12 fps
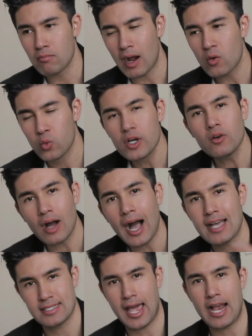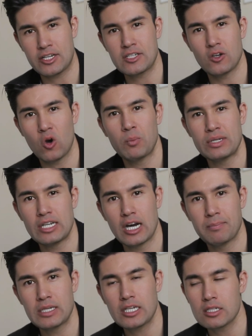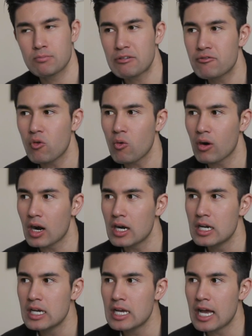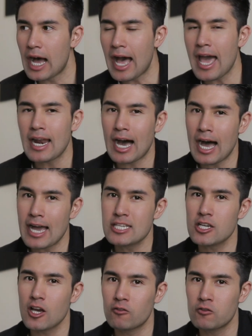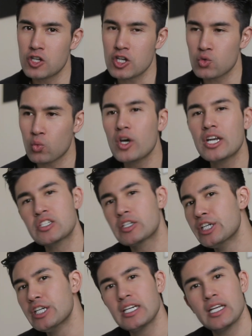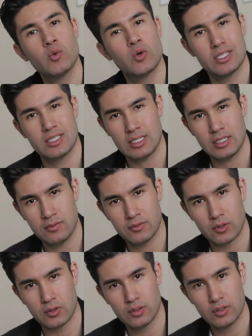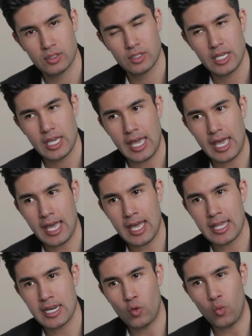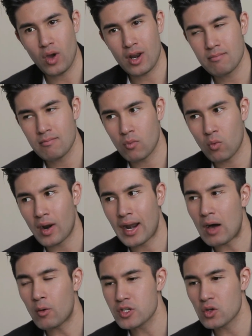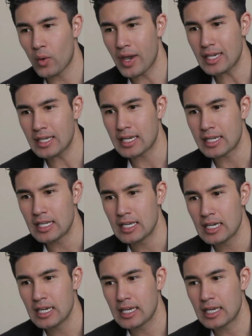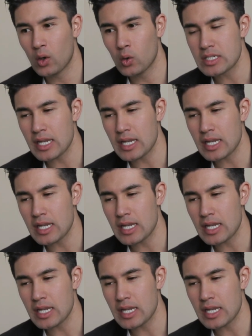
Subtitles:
real eyes actually opened up, because before I had eyes of just what is good and what is evil. And when I was awakened, it was